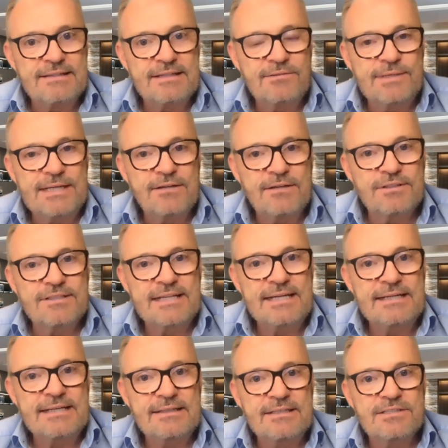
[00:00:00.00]
We are not
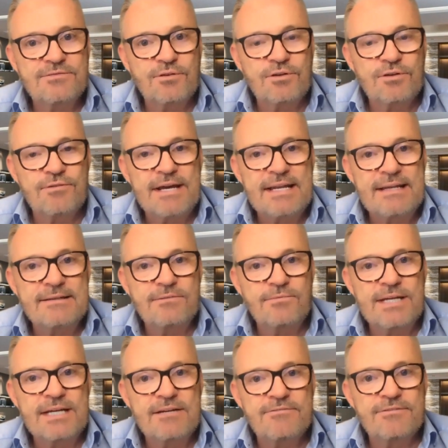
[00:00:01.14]
taking this for granted.
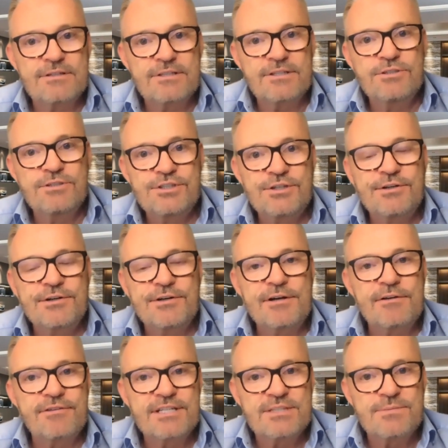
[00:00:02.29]
We have a huge degree
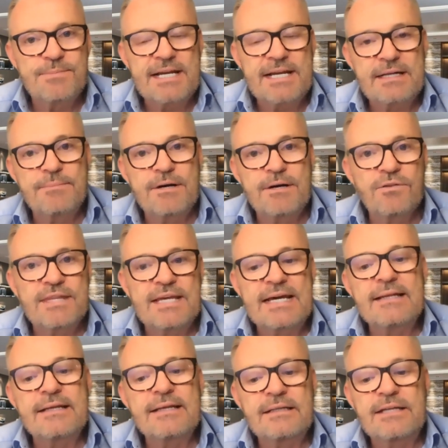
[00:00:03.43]
of respect about that,
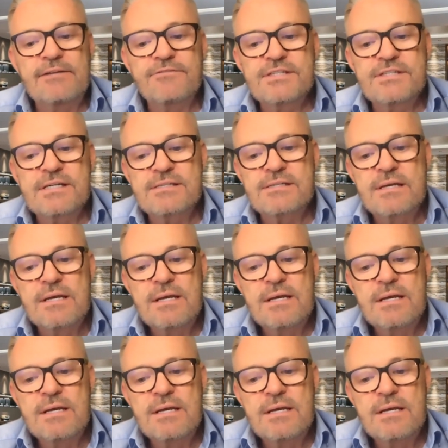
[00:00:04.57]
and it gives us